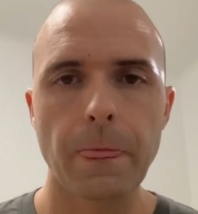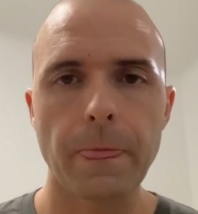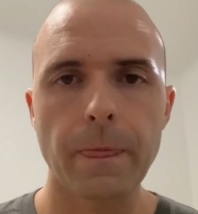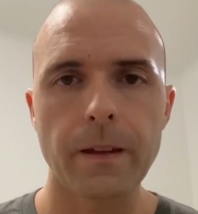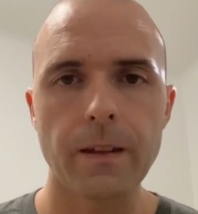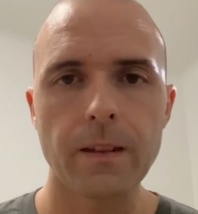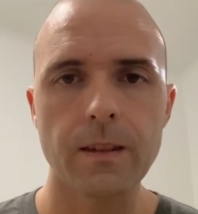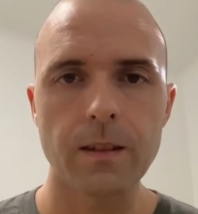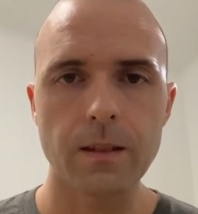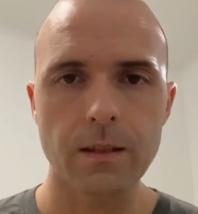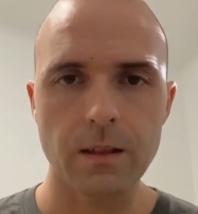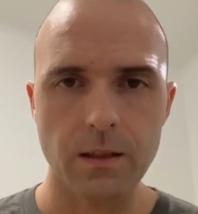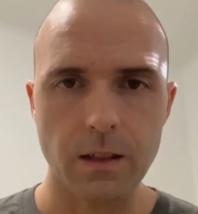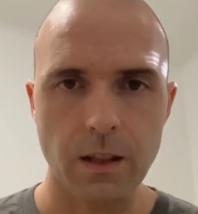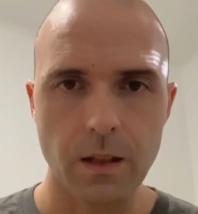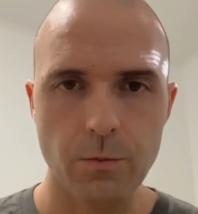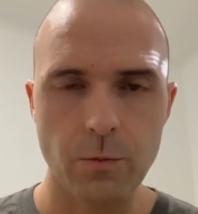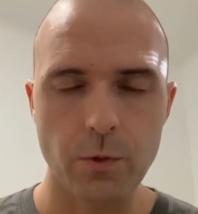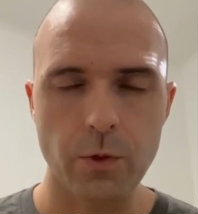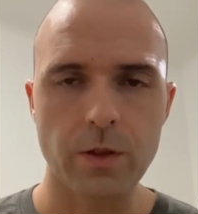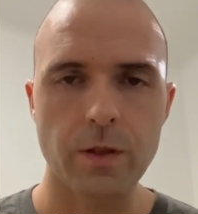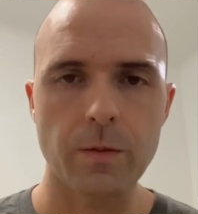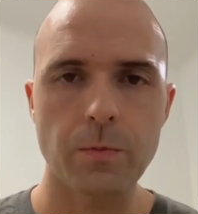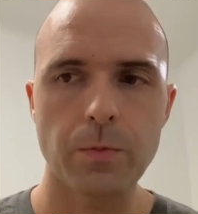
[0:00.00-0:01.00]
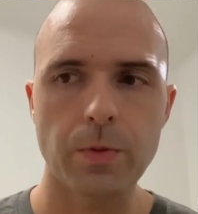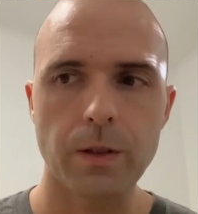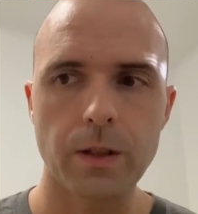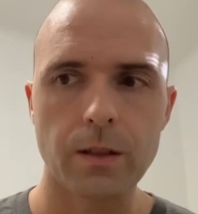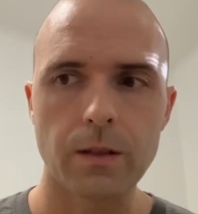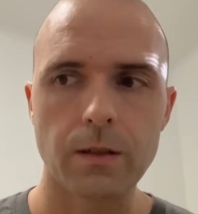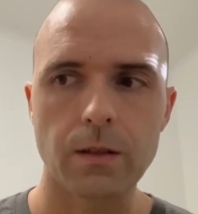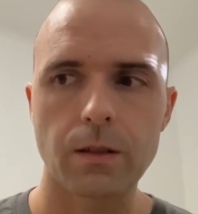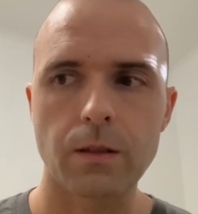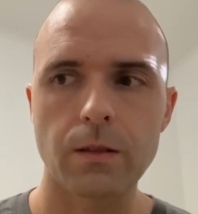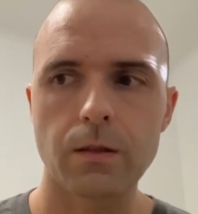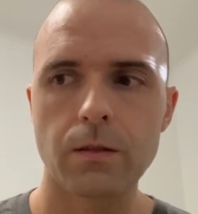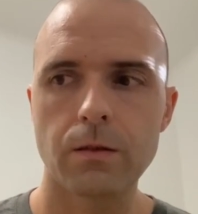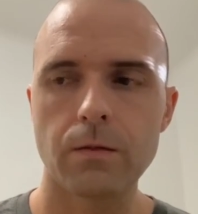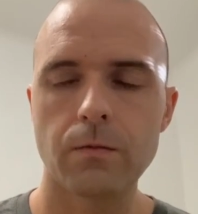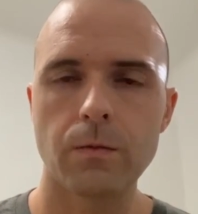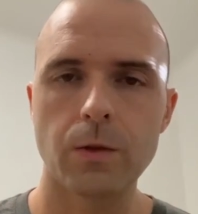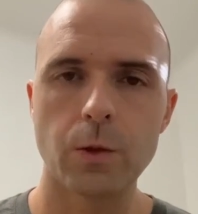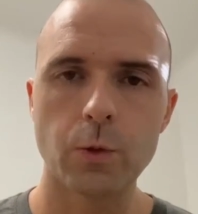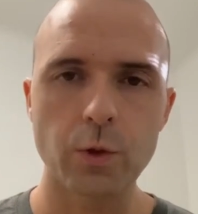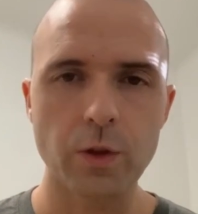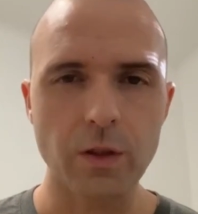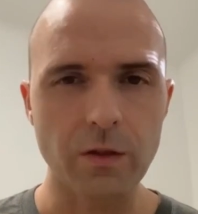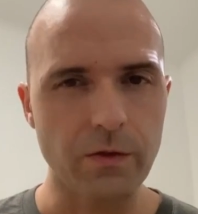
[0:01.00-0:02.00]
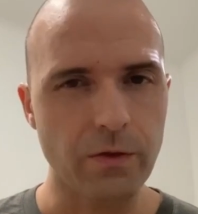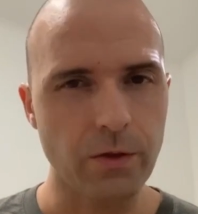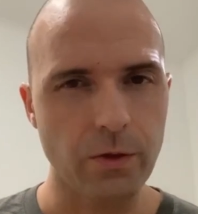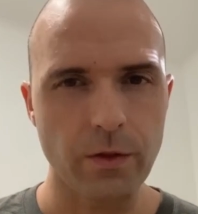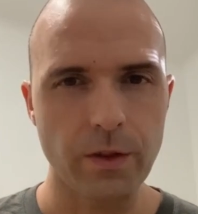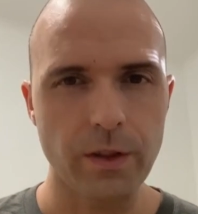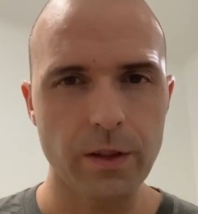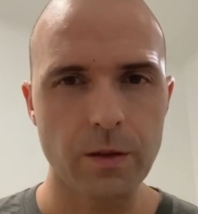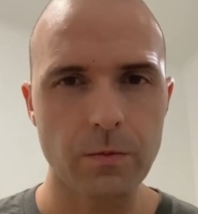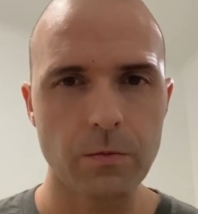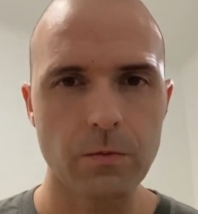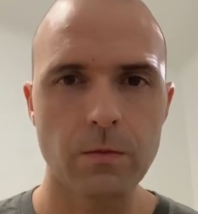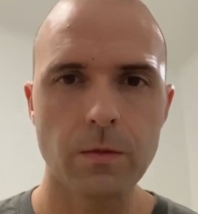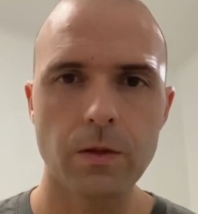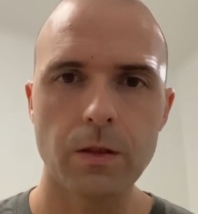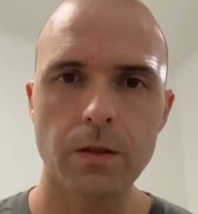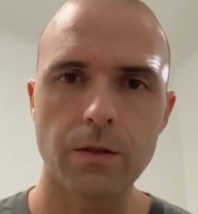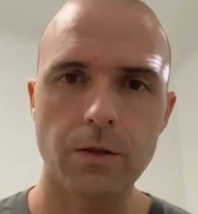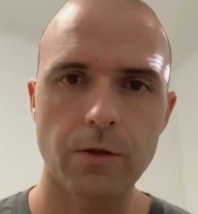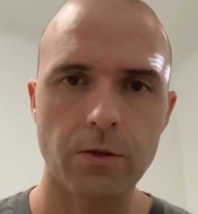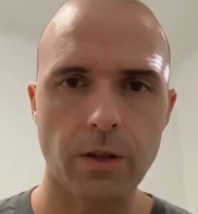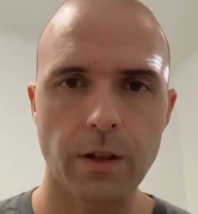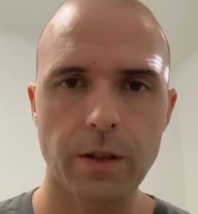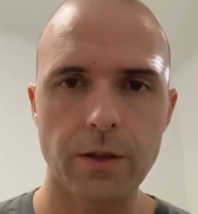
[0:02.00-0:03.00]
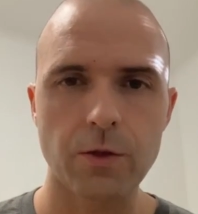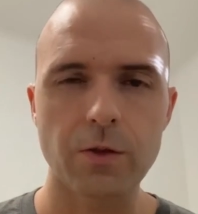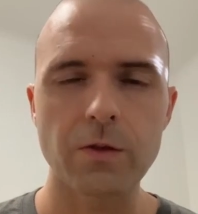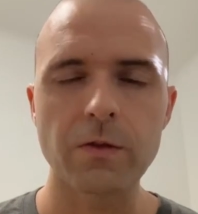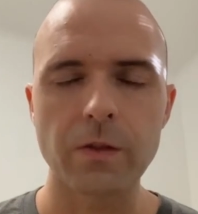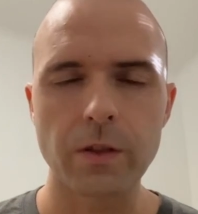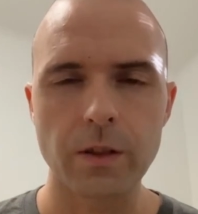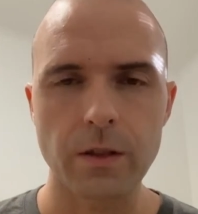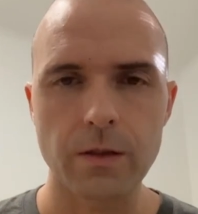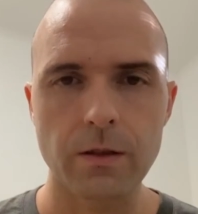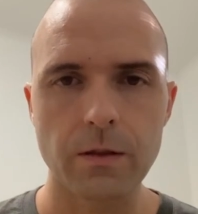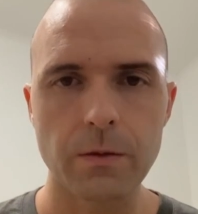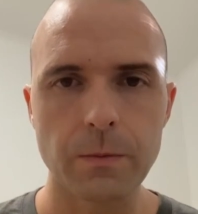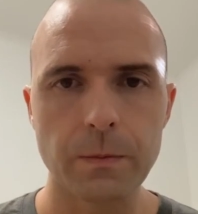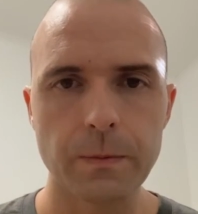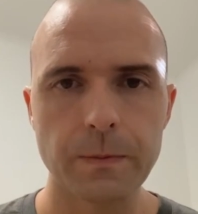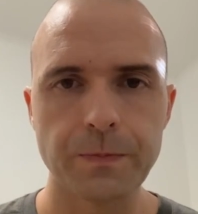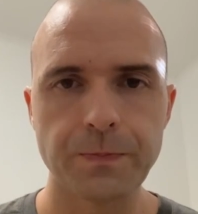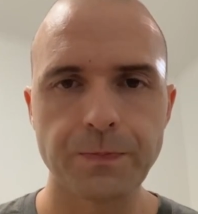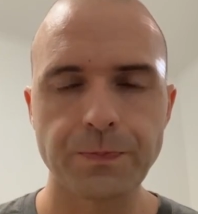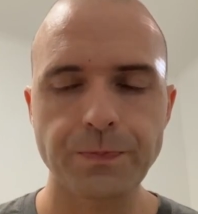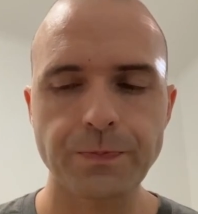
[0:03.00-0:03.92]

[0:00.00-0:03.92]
and the time we spend looking for them and trying to fix them.